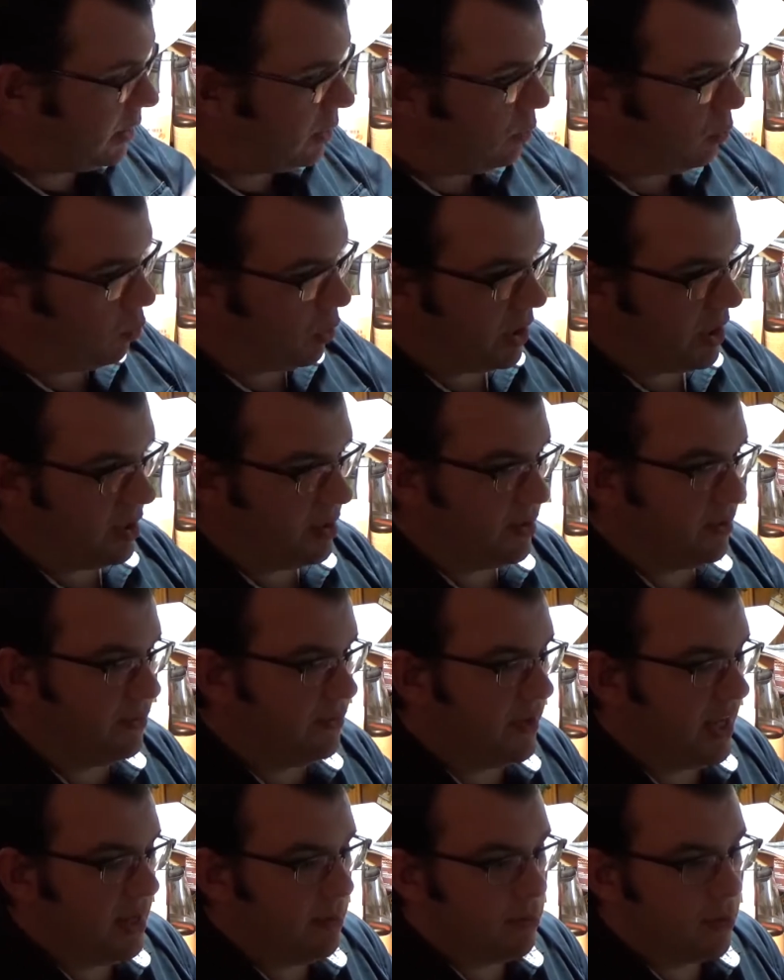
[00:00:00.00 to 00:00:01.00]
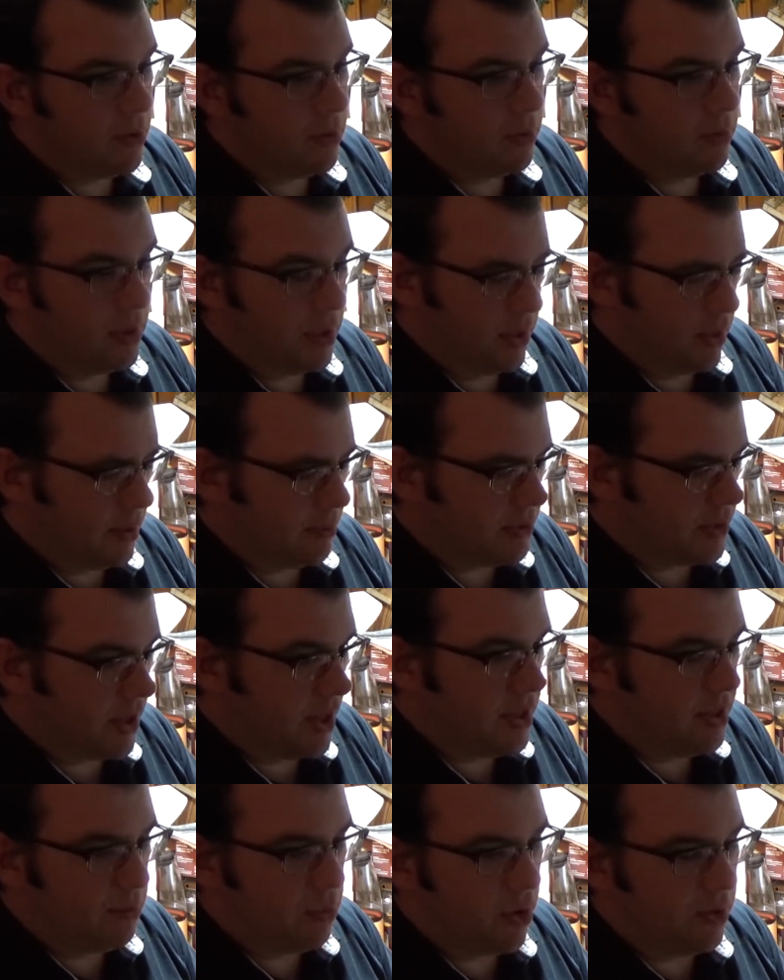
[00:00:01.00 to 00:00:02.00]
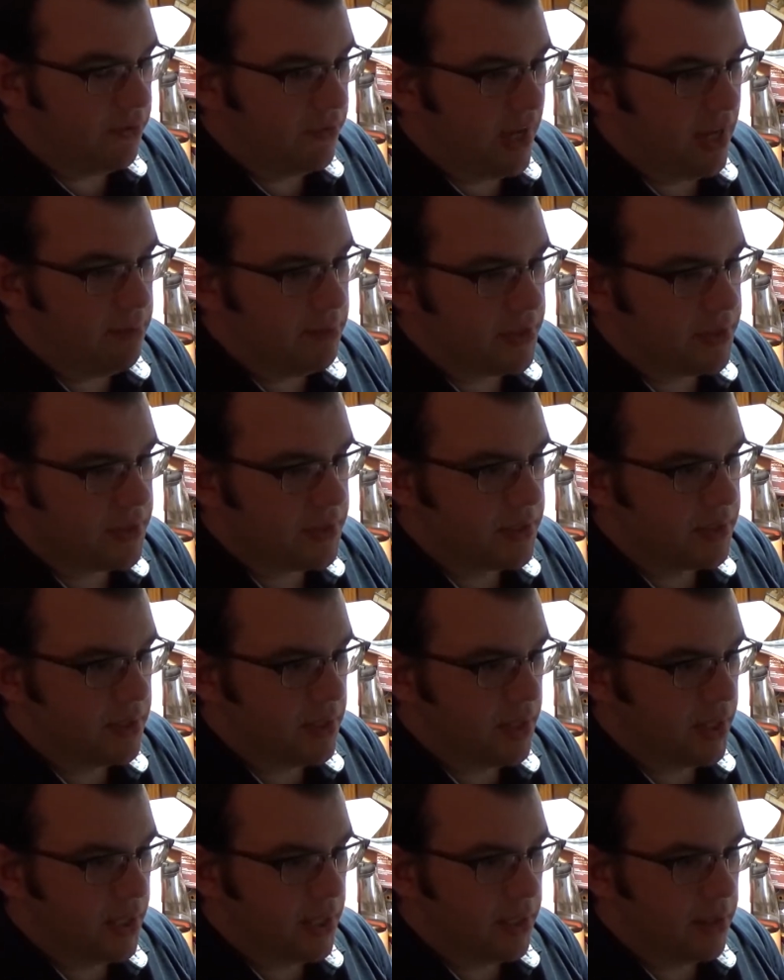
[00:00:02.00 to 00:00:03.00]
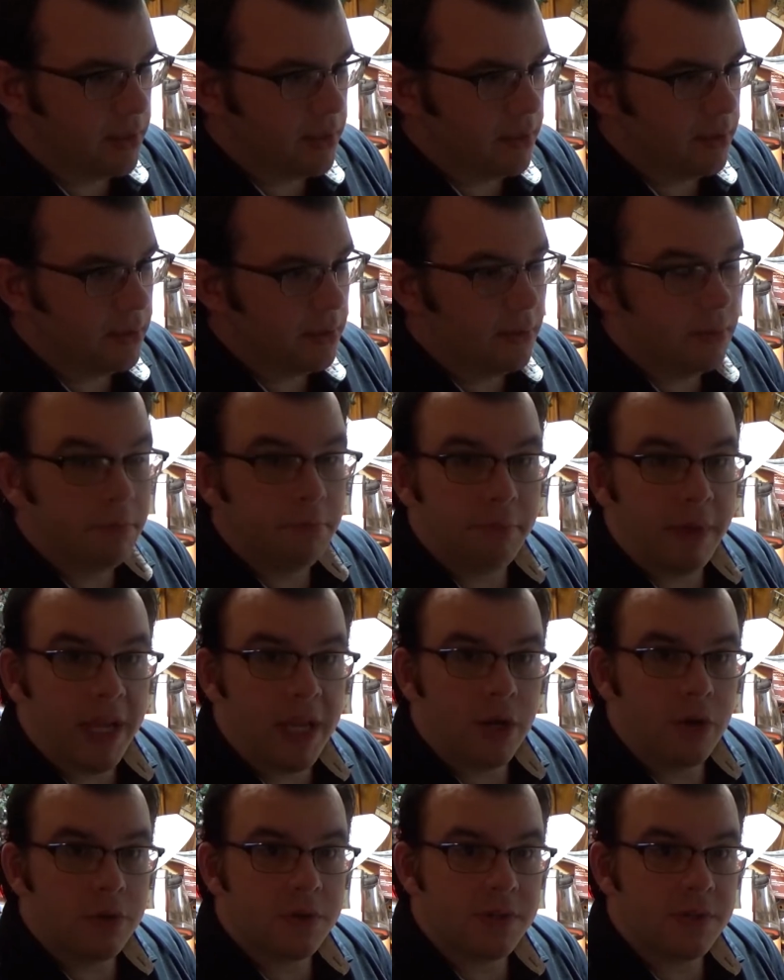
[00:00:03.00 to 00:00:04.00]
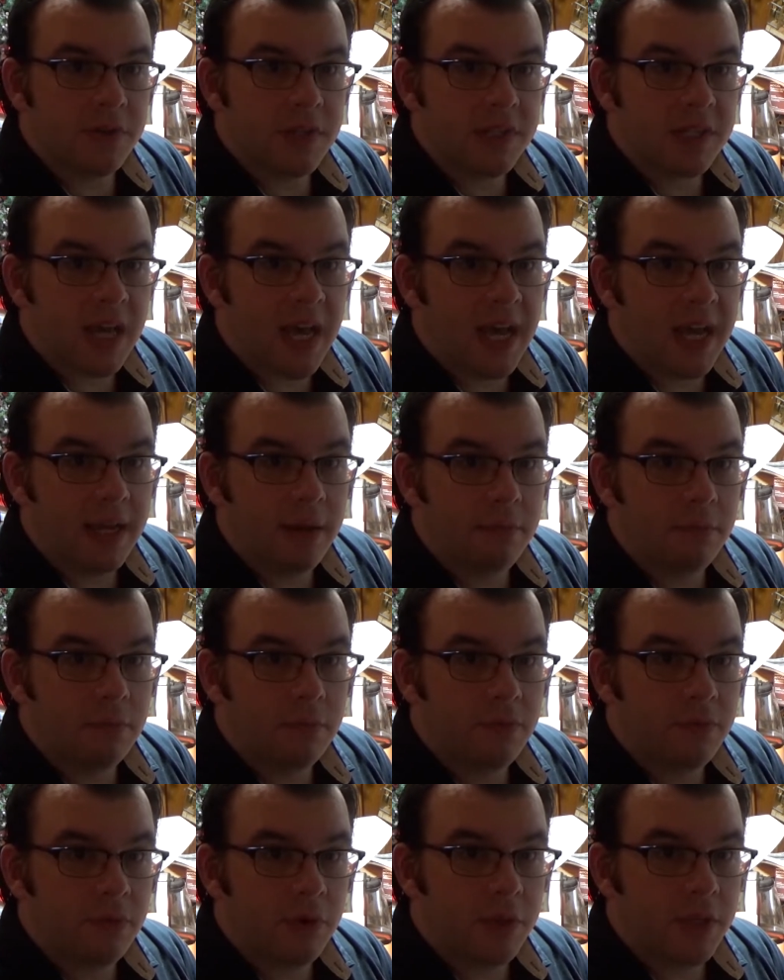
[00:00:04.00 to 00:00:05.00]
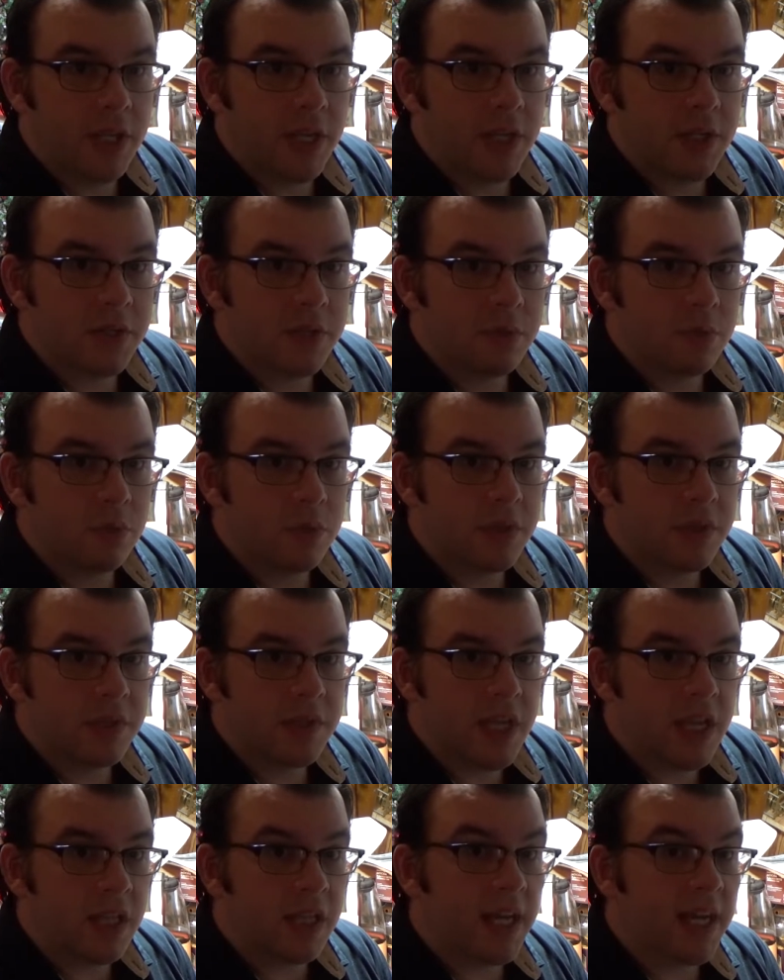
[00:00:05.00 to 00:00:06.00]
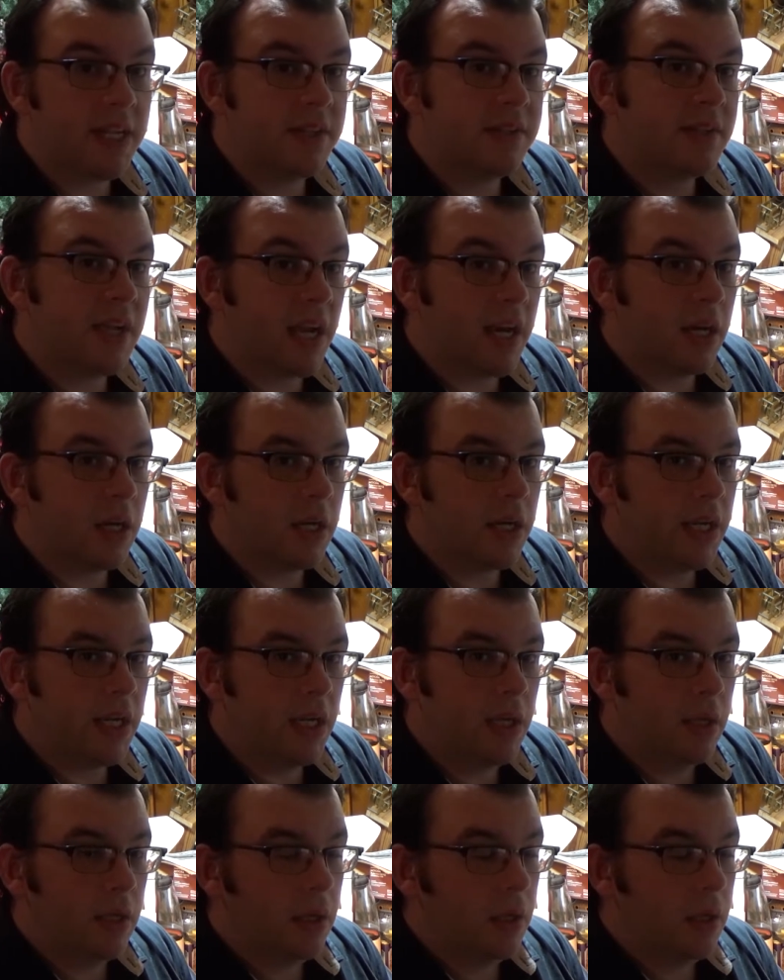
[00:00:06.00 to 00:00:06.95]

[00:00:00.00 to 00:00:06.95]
one of the more famous makers of the time for these was Eli Terry,